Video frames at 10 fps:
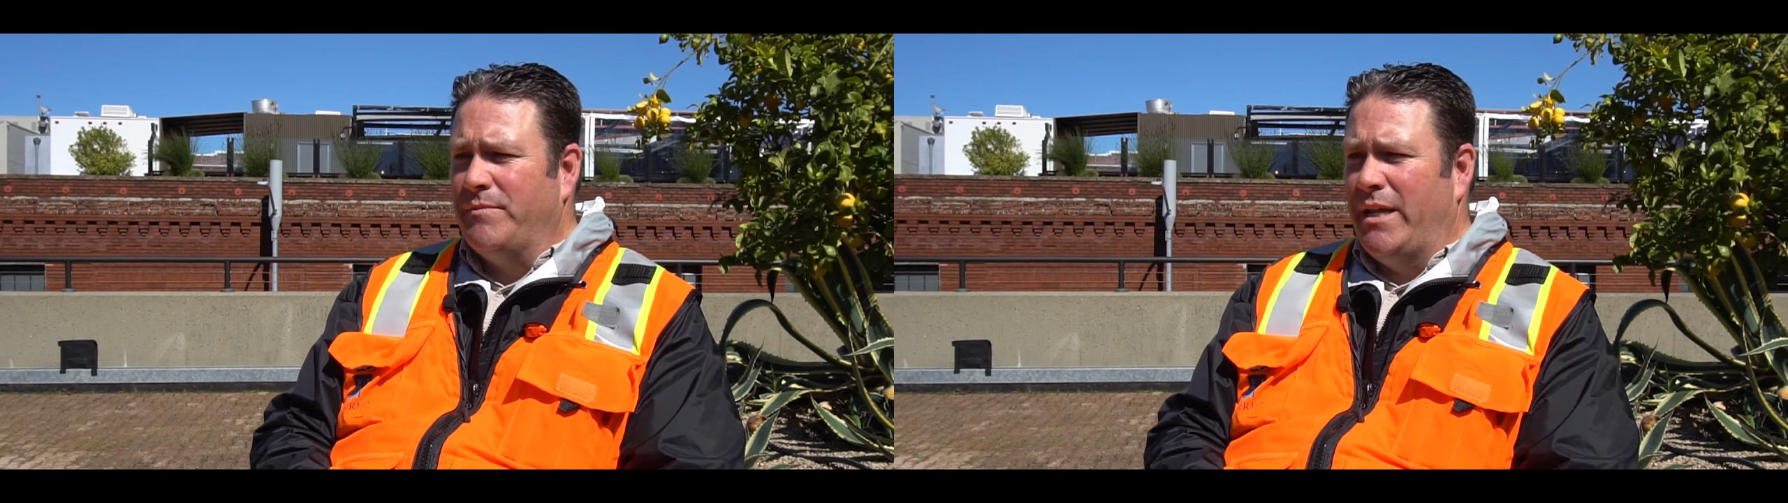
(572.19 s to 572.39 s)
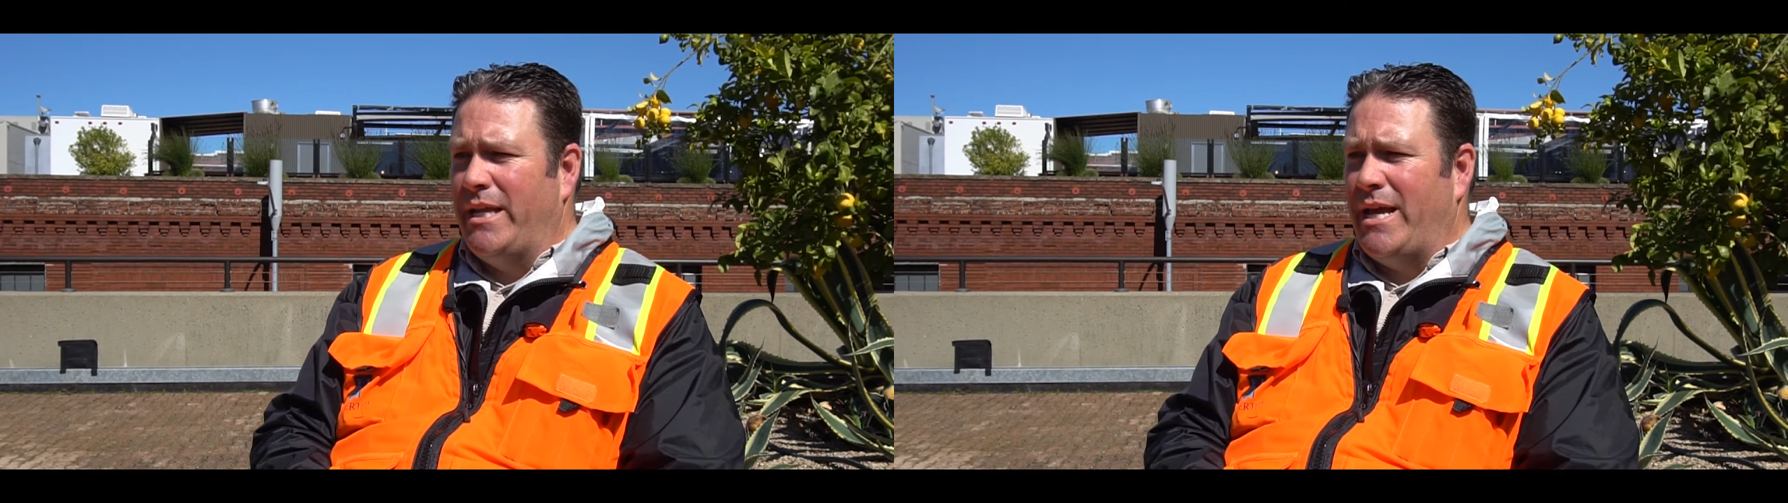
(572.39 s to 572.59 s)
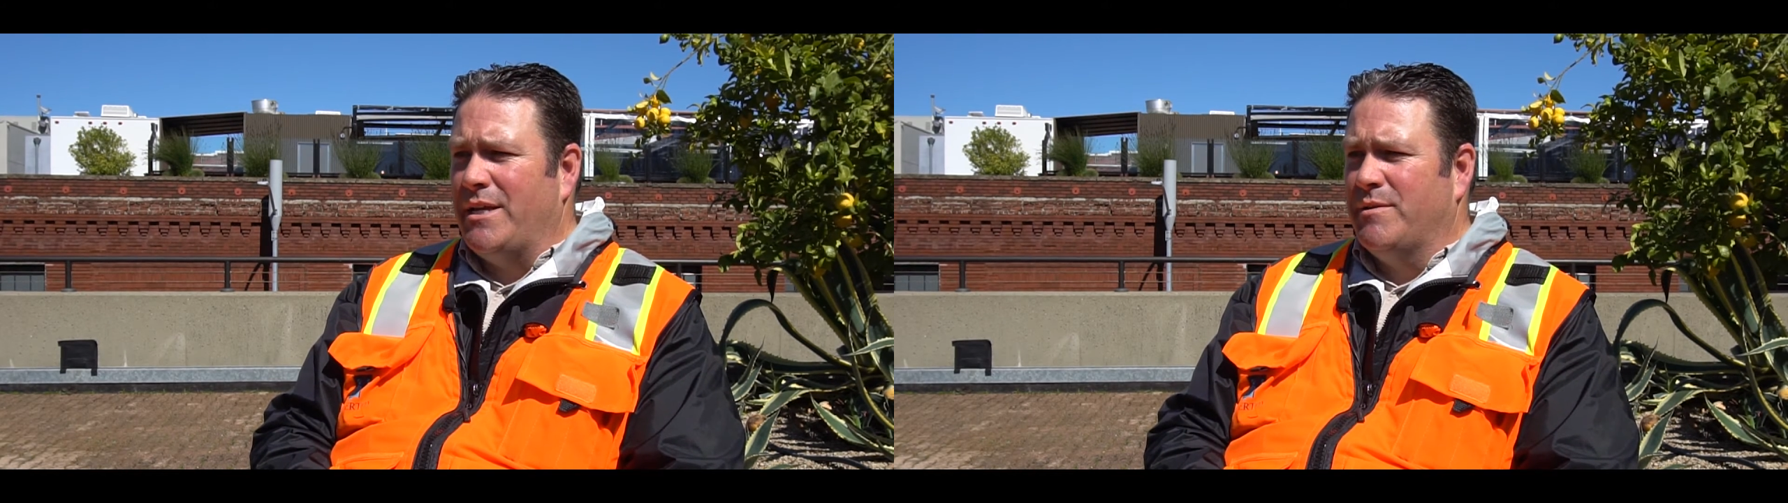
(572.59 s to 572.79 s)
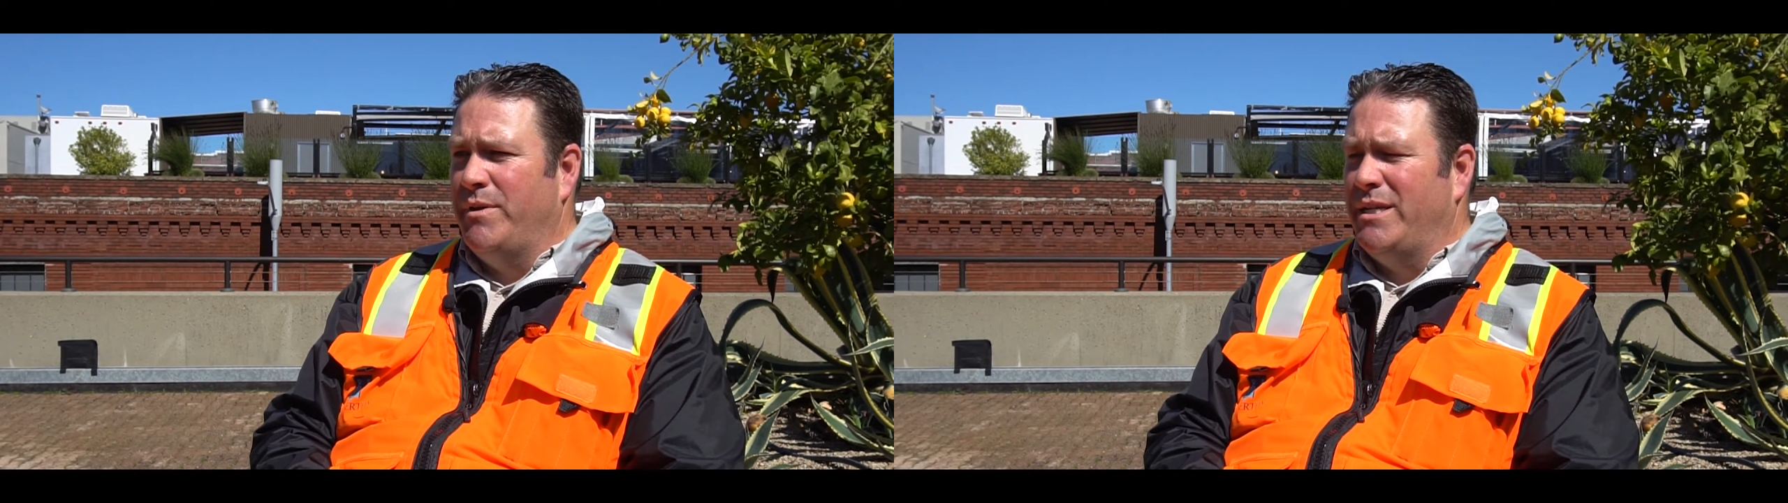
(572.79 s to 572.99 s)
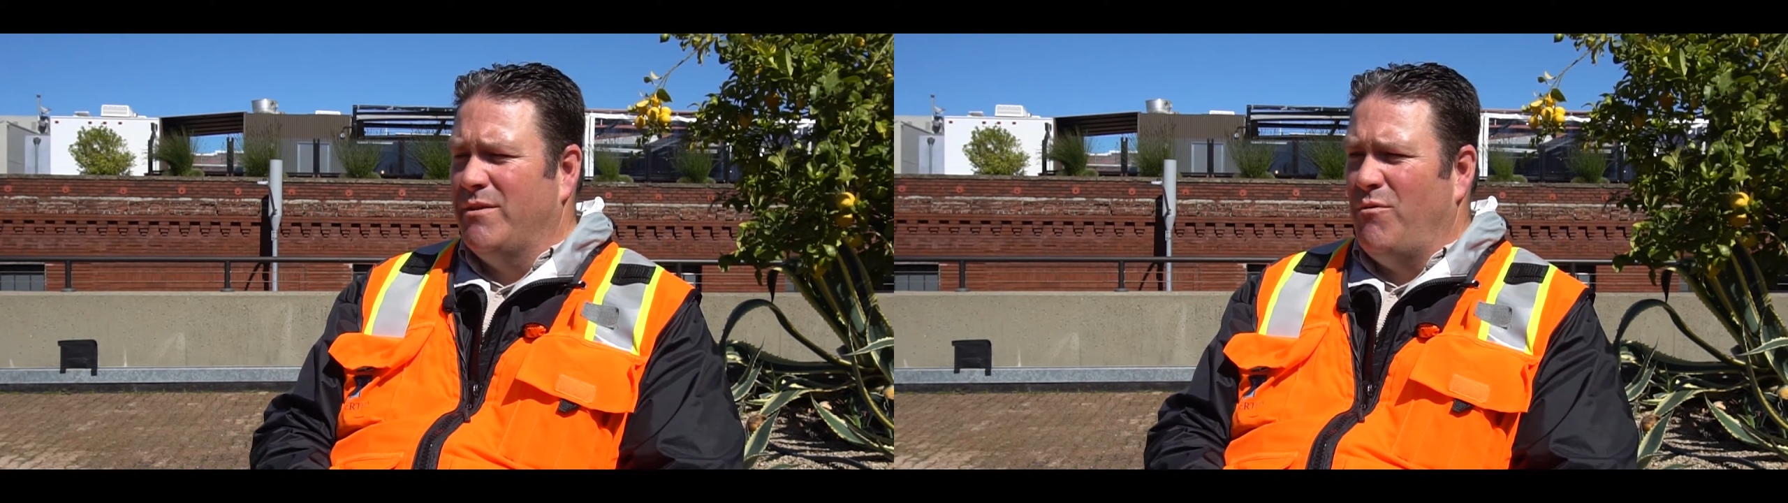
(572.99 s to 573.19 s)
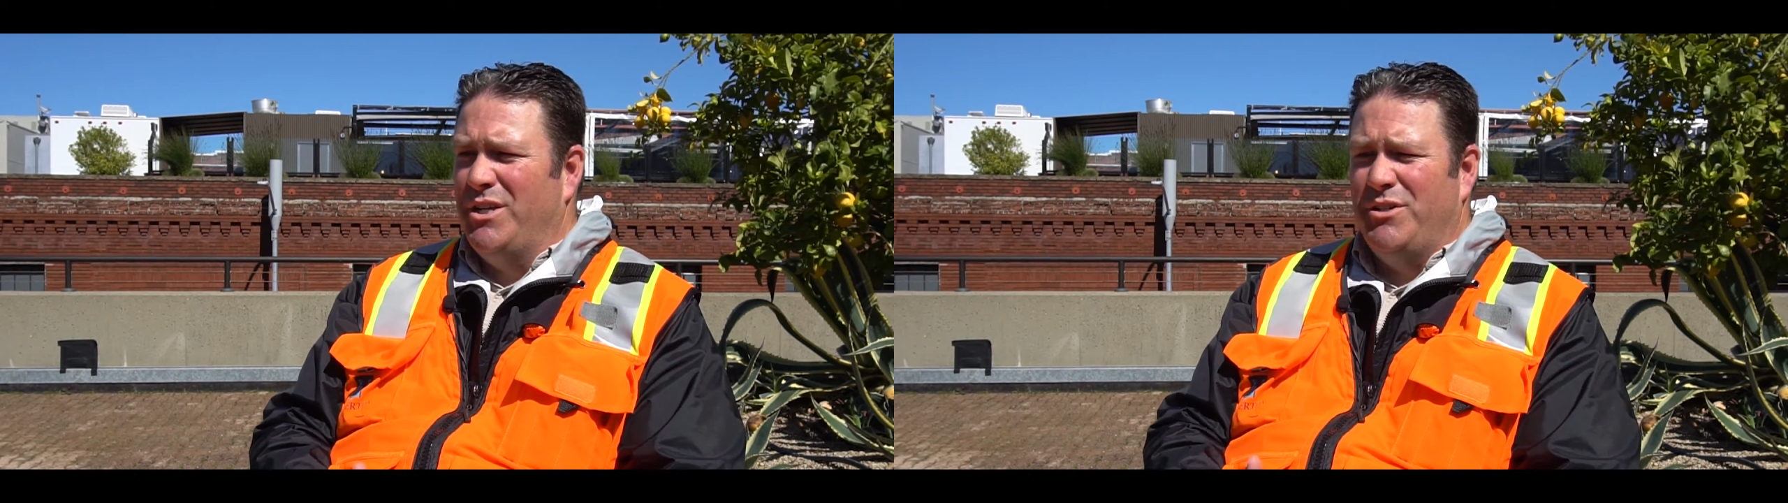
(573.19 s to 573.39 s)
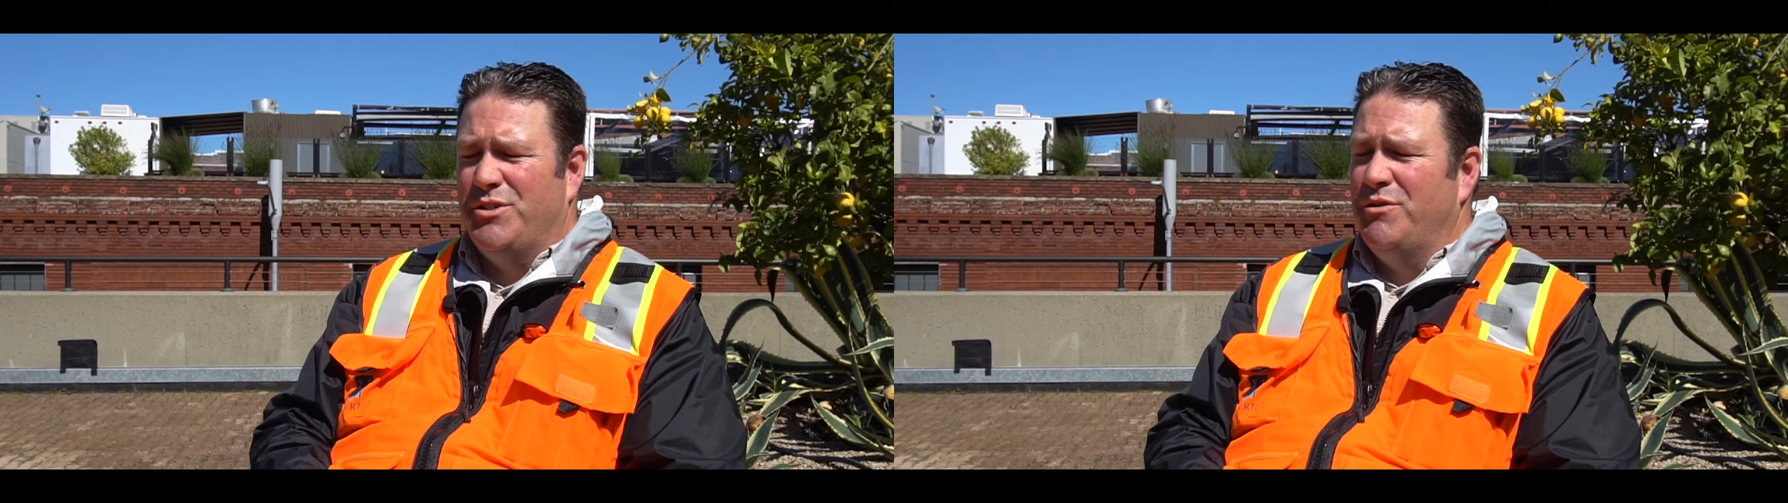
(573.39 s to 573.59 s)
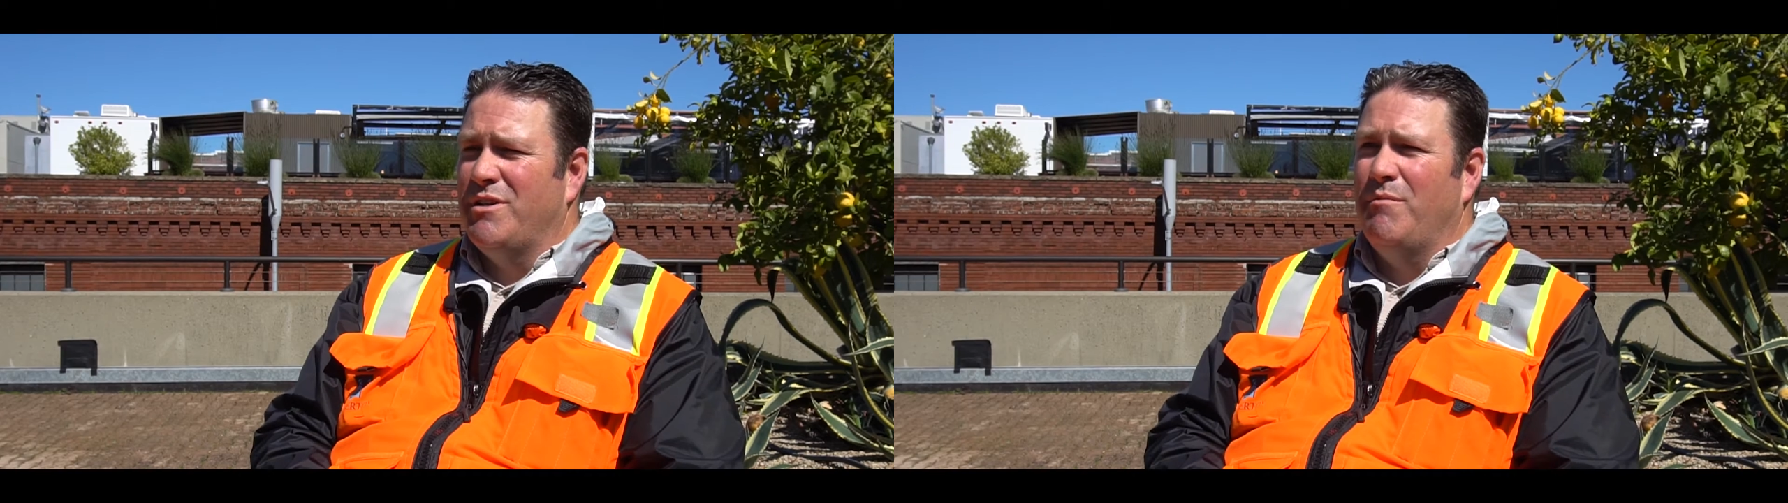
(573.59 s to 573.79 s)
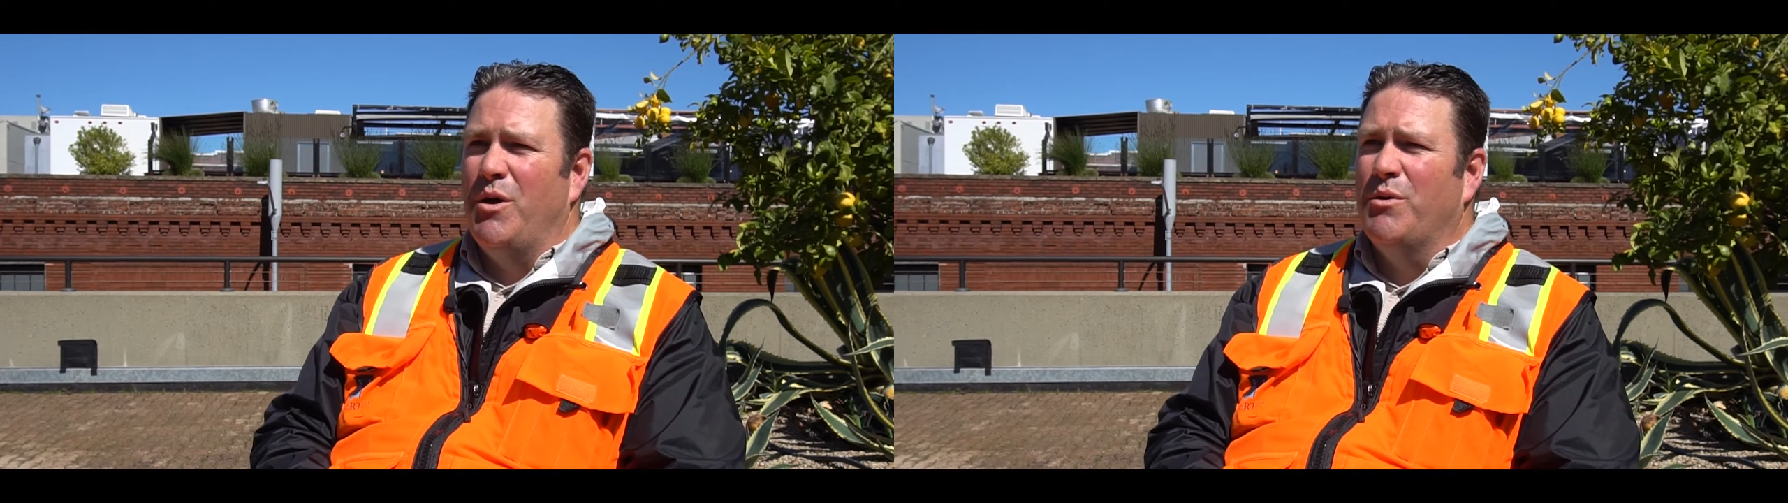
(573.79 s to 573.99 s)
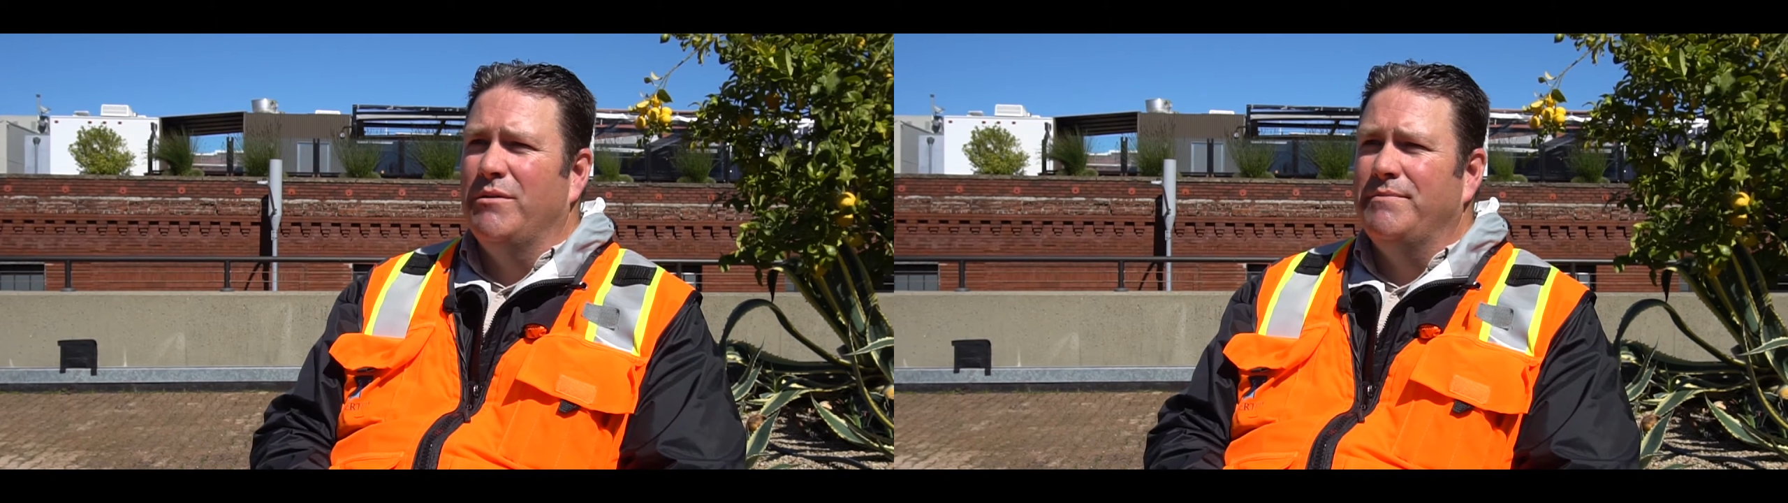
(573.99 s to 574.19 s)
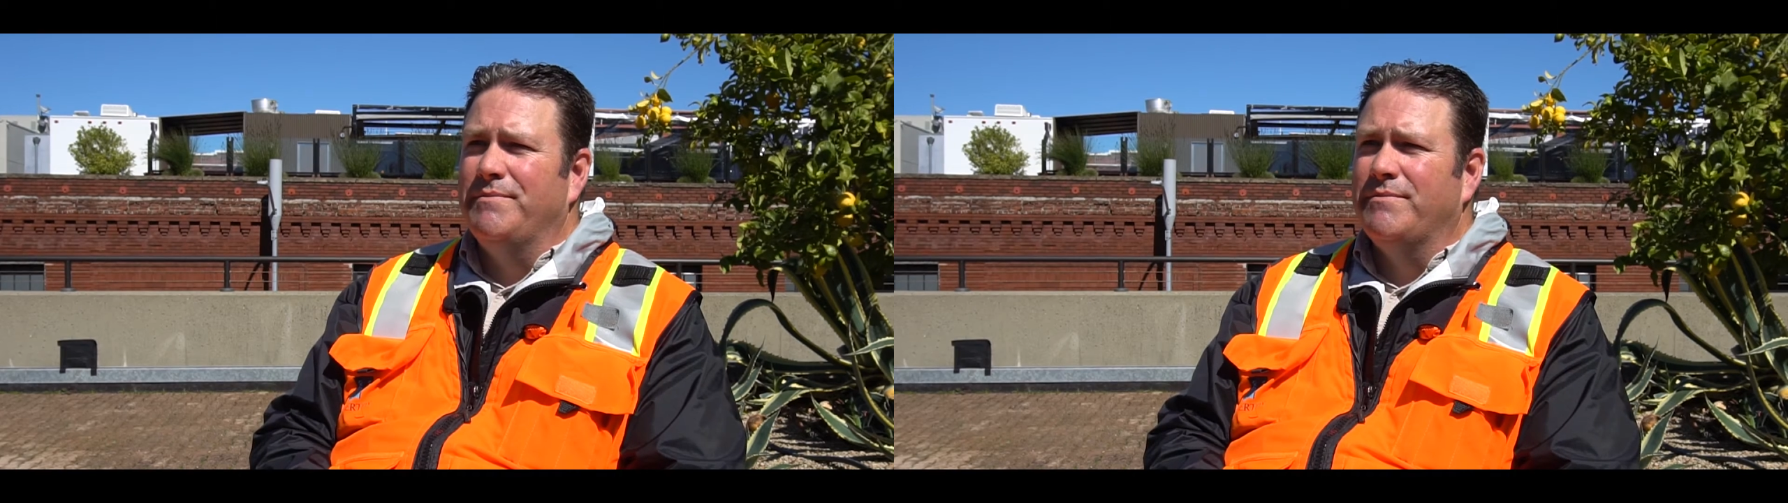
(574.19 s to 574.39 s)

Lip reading: And he asked me, he said, why don't you just do something local?